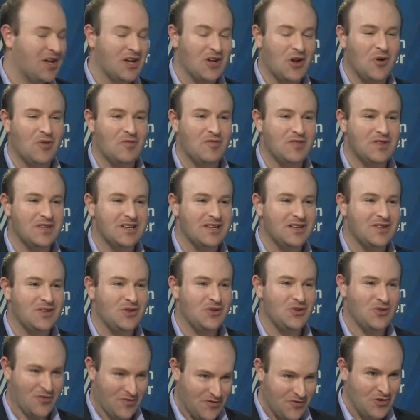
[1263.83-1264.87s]
and hopefully
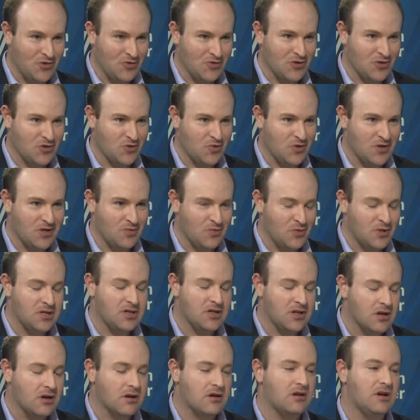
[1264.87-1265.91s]
your viewers will, will
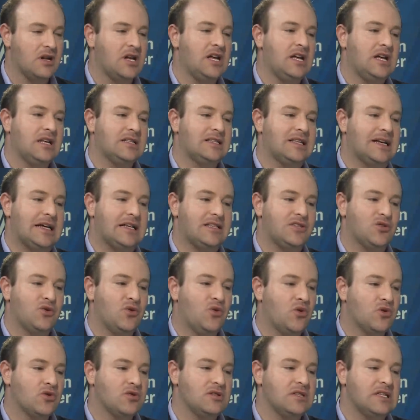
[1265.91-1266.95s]
learn that the
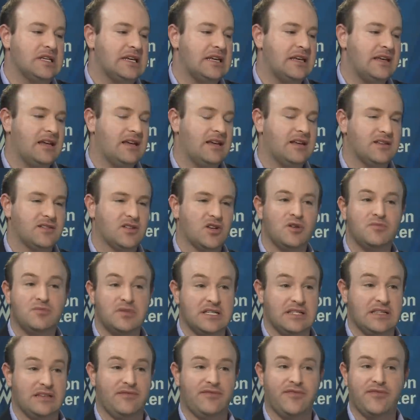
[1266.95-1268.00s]
quarterly is
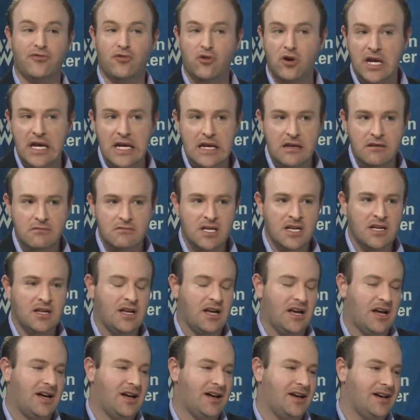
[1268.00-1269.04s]
completely free.
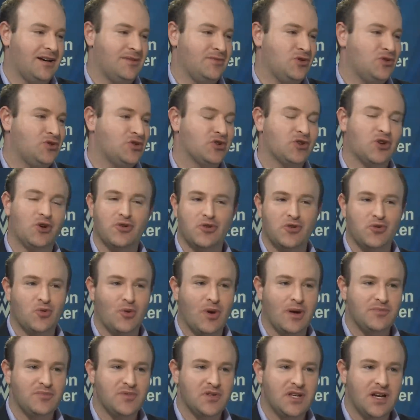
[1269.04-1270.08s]
Um, you just go to the
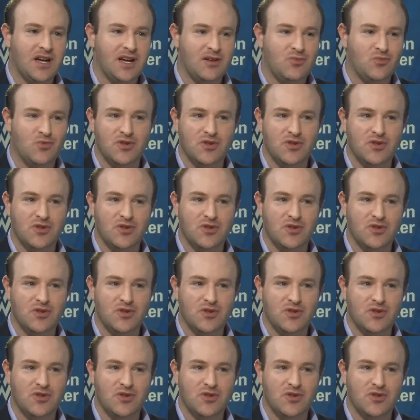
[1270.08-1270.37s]
website,